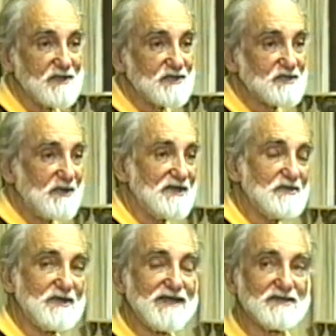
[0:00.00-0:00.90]
So
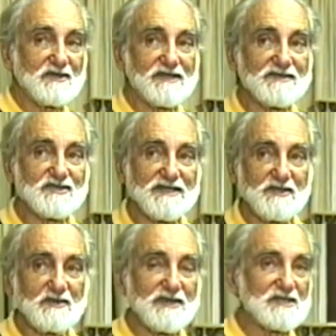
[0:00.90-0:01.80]
either I can
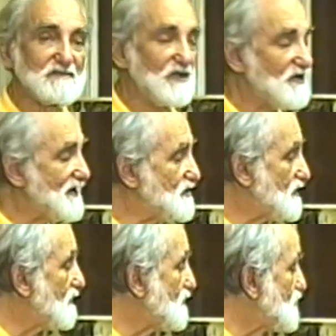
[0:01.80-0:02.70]
continue exploring
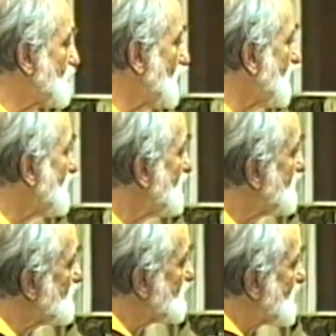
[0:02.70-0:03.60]
Chunol's thought, or we
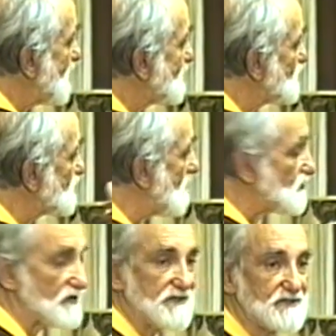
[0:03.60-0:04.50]
can just take the
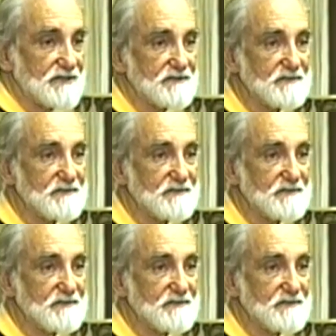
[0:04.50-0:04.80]
subject